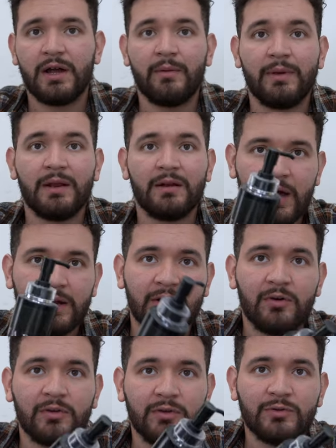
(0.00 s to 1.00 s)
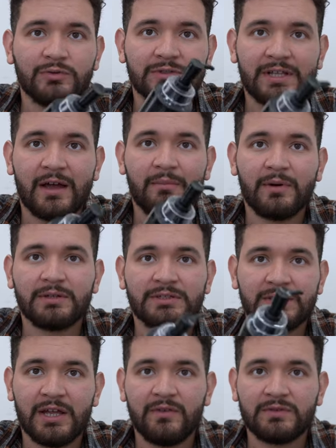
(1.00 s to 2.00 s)
I mean, I don't use that much
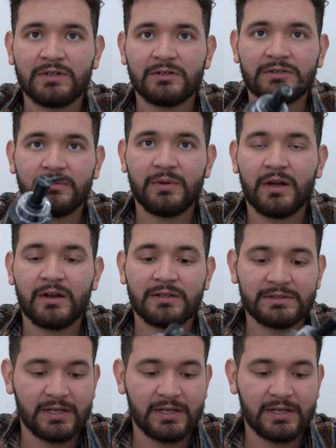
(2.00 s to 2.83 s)
shave gel, to be honest.